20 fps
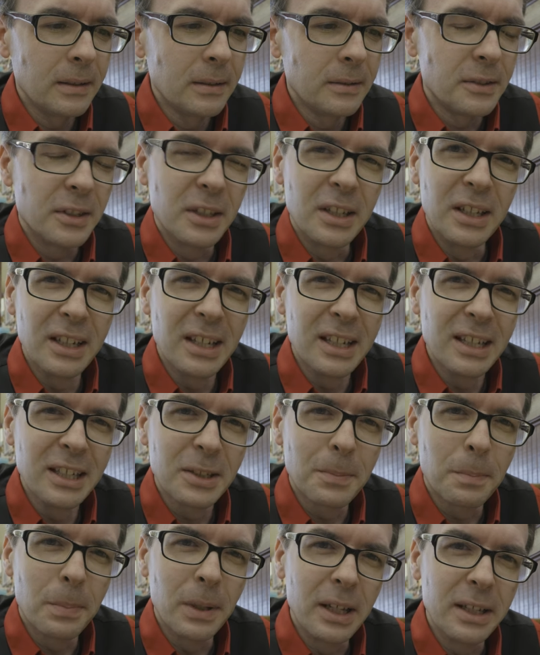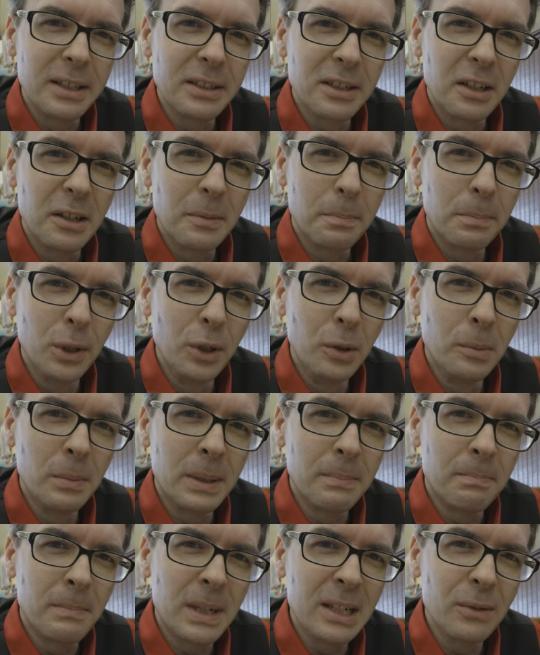To get his place and to plume
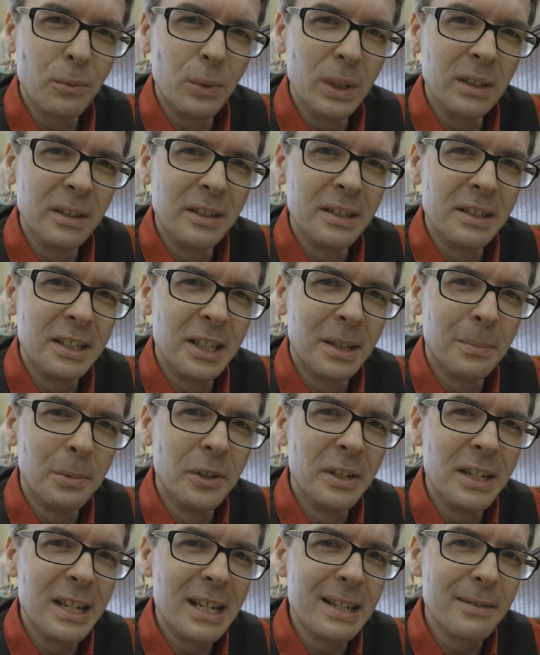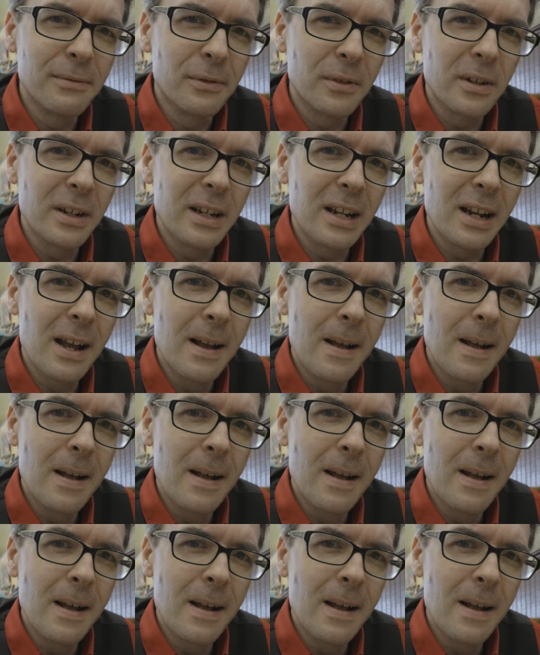up my will in double knavery.